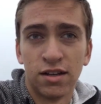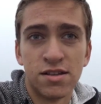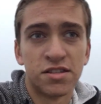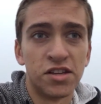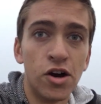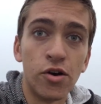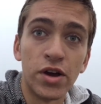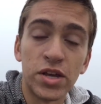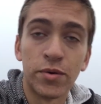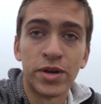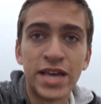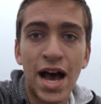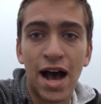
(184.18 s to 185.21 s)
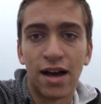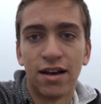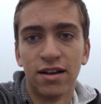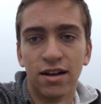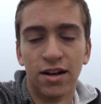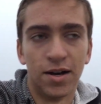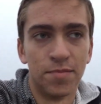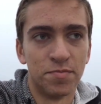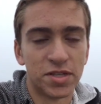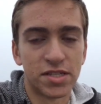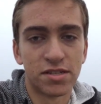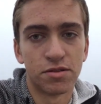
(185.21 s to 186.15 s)
So anyway,
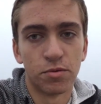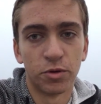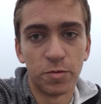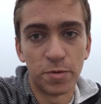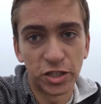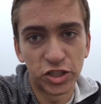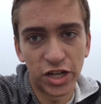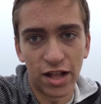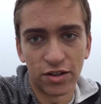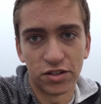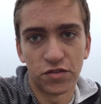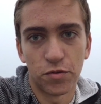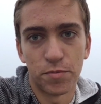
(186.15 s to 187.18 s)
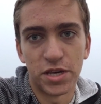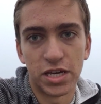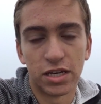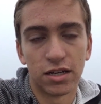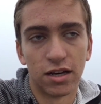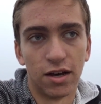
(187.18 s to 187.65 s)
this is a really big challenge for me,